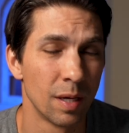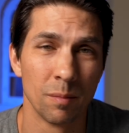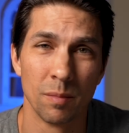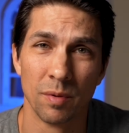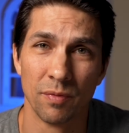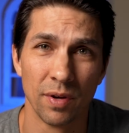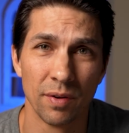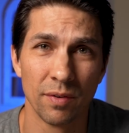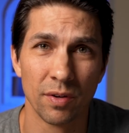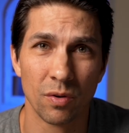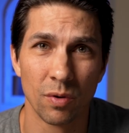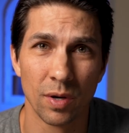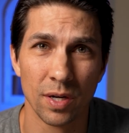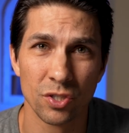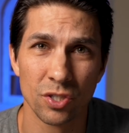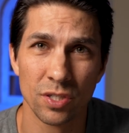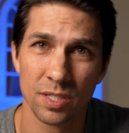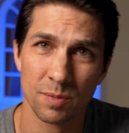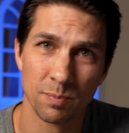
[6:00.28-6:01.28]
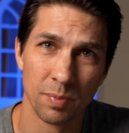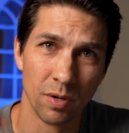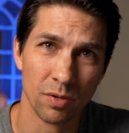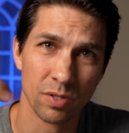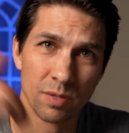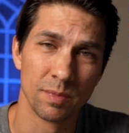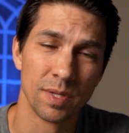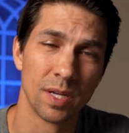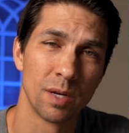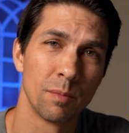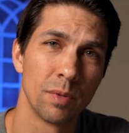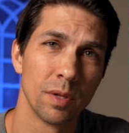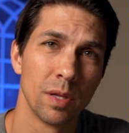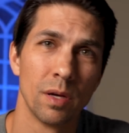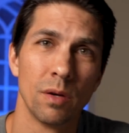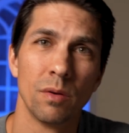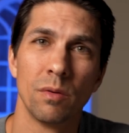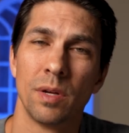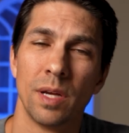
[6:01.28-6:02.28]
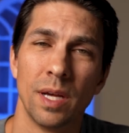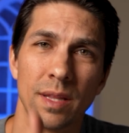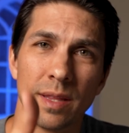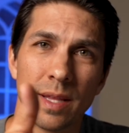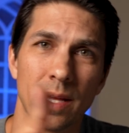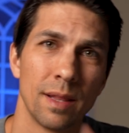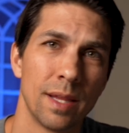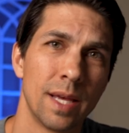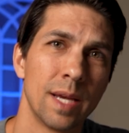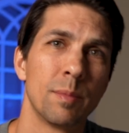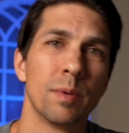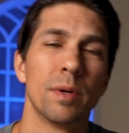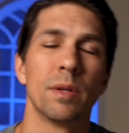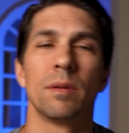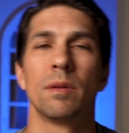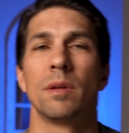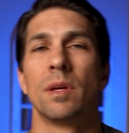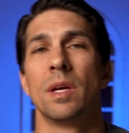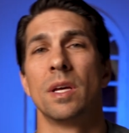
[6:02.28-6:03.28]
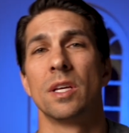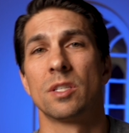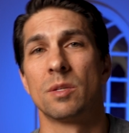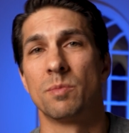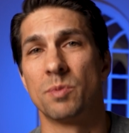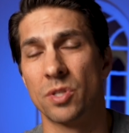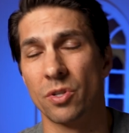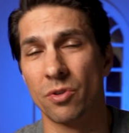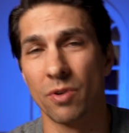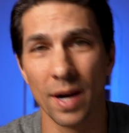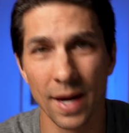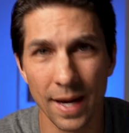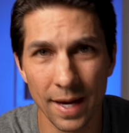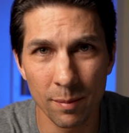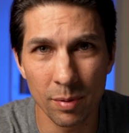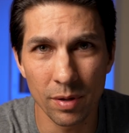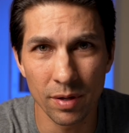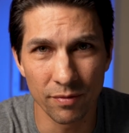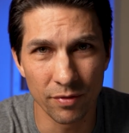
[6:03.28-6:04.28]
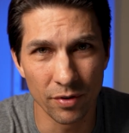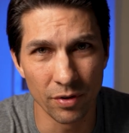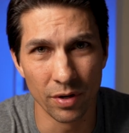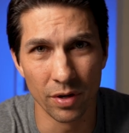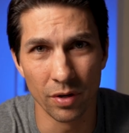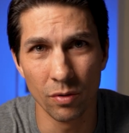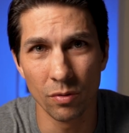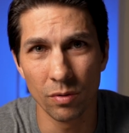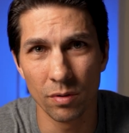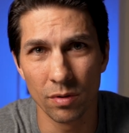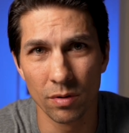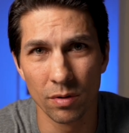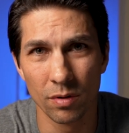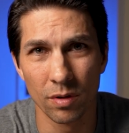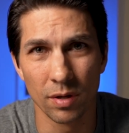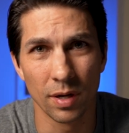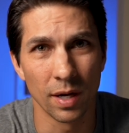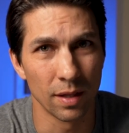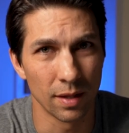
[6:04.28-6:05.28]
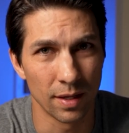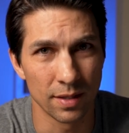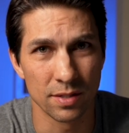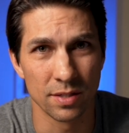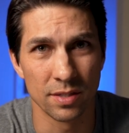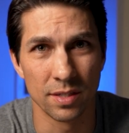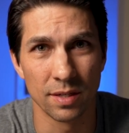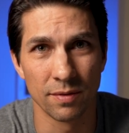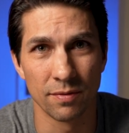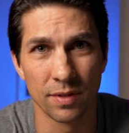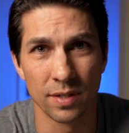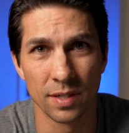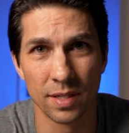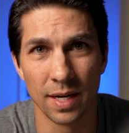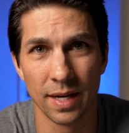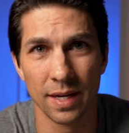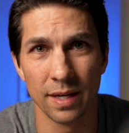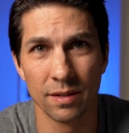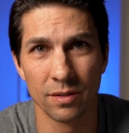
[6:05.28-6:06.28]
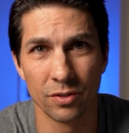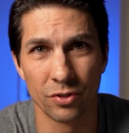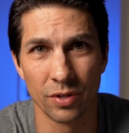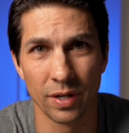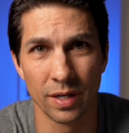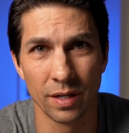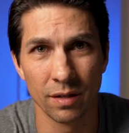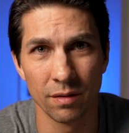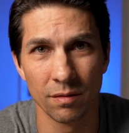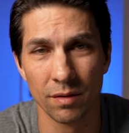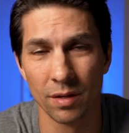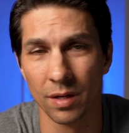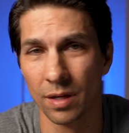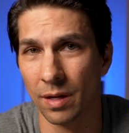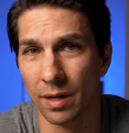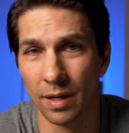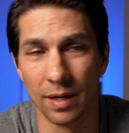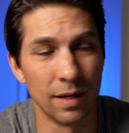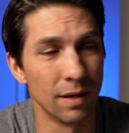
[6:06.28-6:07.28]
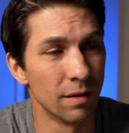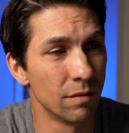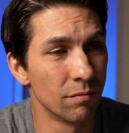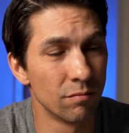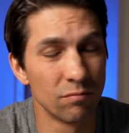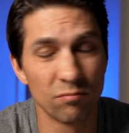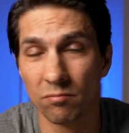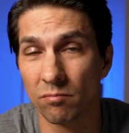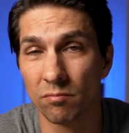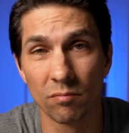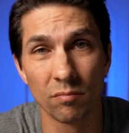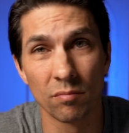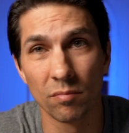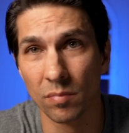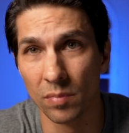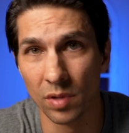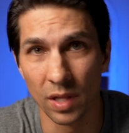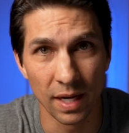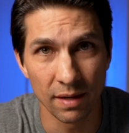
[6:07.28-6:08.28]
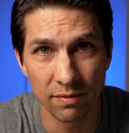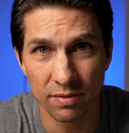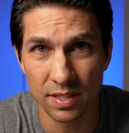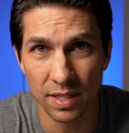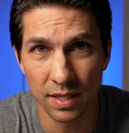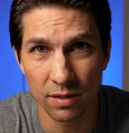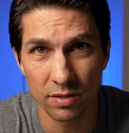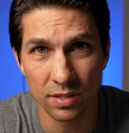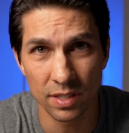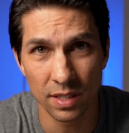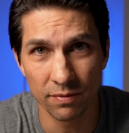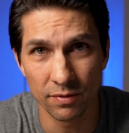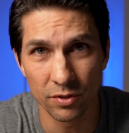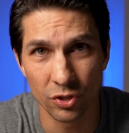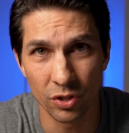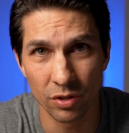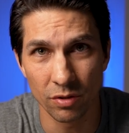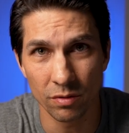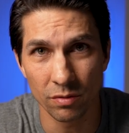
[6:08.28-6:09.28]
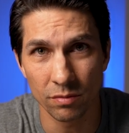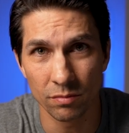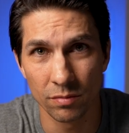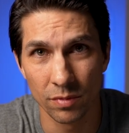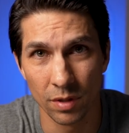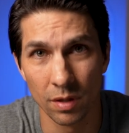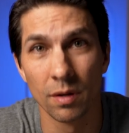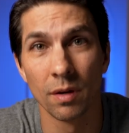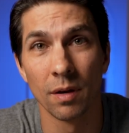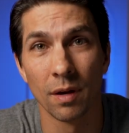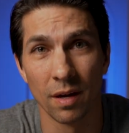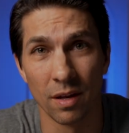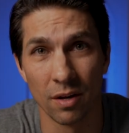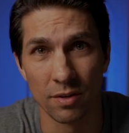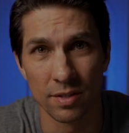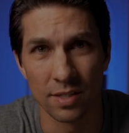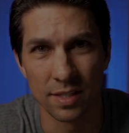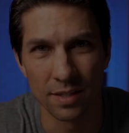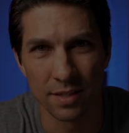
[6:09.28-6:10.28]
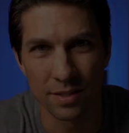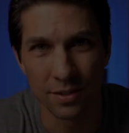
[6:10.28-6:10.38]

But if you have any questions, post them down below. Hit that like button. Subscribe if you're new. Got lots of stuff on diet, training, and lifestyle stuff in general. And I'll see you